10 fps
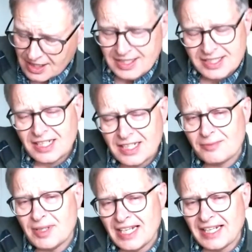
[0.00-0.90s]
So let's start at
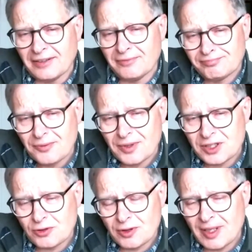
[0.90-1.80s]
the beginning. We're
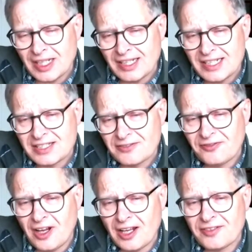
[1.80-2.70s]
talking about a list of
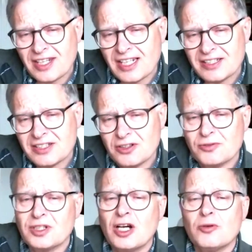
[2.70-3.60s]
5 things that you
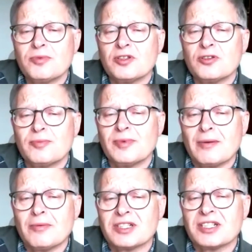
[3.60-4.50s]
would hope that you would be
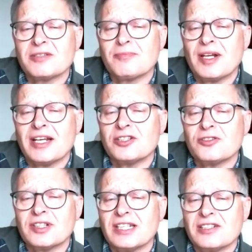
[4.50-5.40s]
able to display
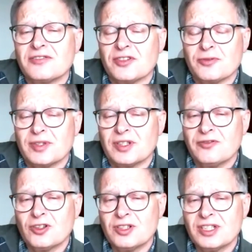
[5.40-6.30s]
during the interview. But
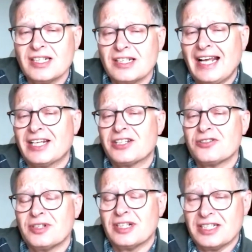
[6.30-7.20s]
you've got to the
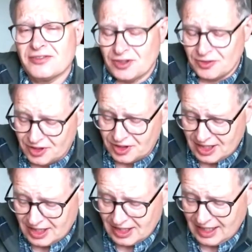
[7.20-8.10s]
actual interview,
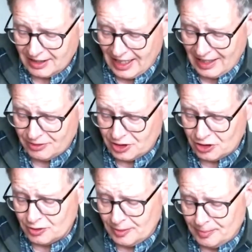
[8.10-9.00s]
Susanna. How do
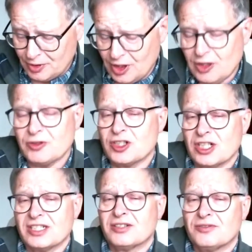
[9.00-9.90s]
you approach
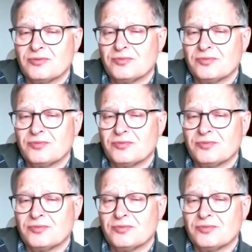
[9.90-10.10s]
it?